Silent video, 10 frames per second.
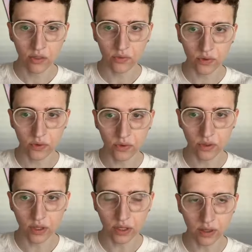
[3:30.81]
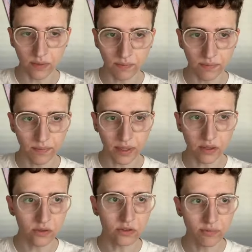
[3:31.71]
through the
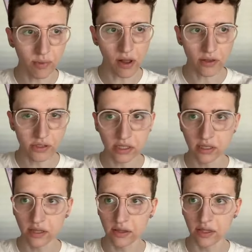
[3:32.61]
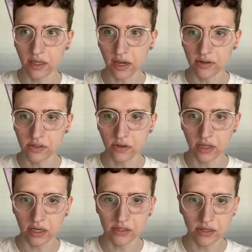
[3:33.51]
inclusive policy that the Arizona
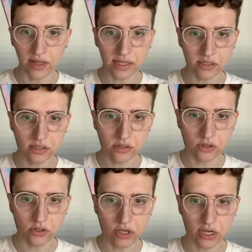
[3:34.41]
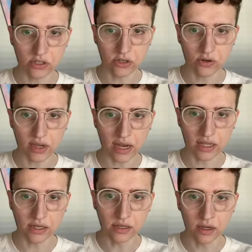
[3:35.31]
Interscholastic Association
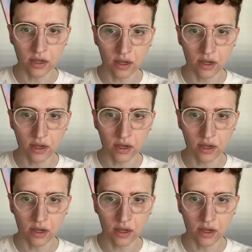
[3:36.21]
created.